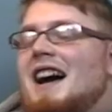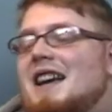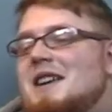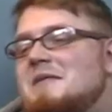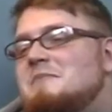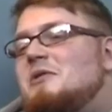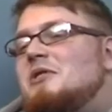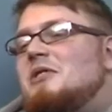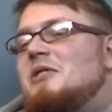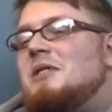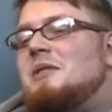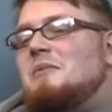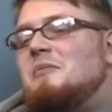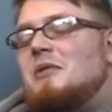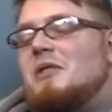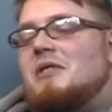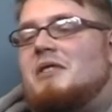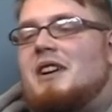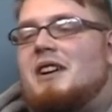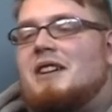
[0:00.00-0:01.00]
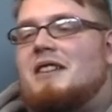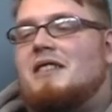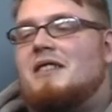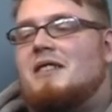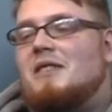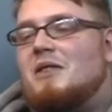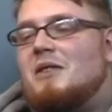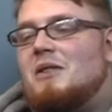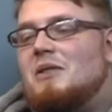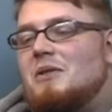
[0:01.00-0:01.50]
am enjoying the project,
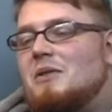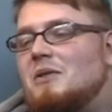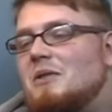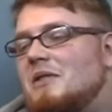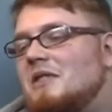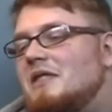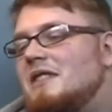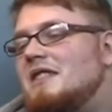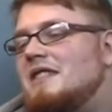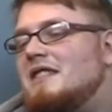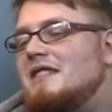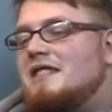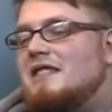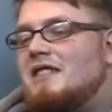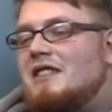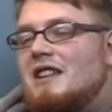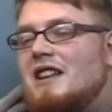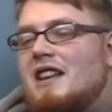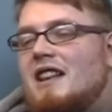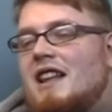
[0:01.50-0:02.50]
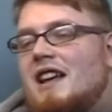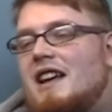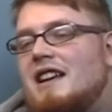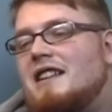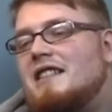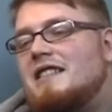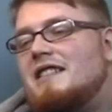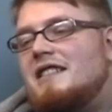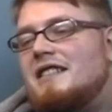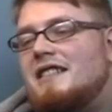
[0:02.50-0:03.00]
although the
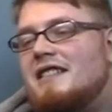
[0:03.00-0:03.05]
client